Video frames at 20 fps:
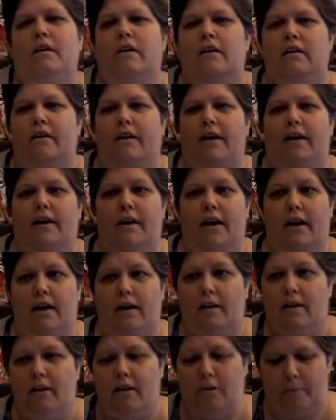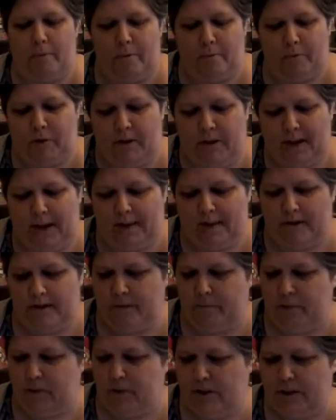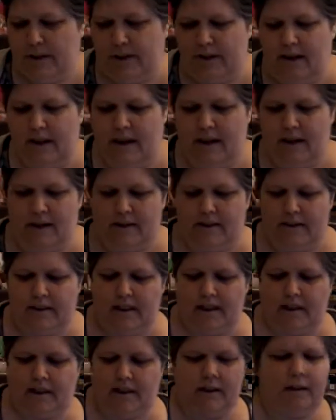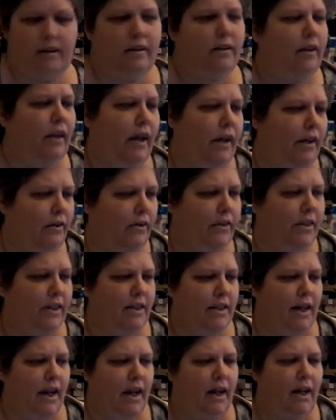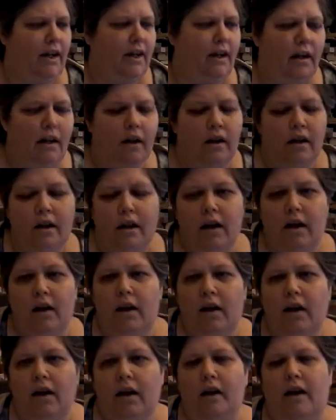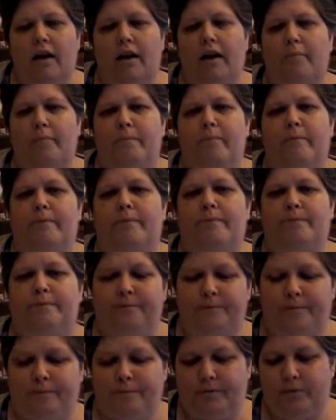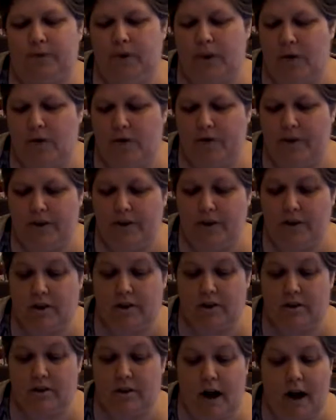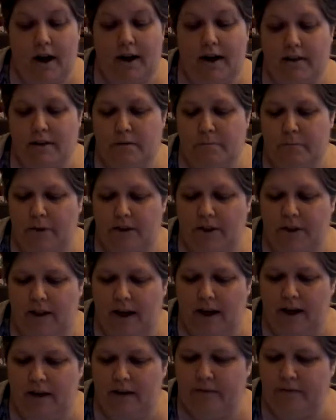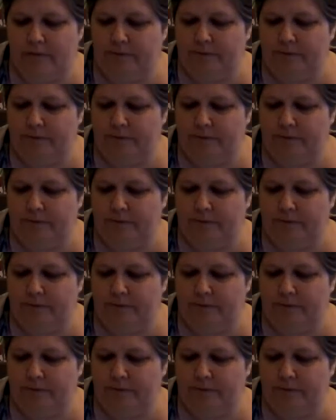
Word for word: Okay, got a little bit more light in there. I'm losing the light. It's getting later in the day. Um, so there's just not as much light.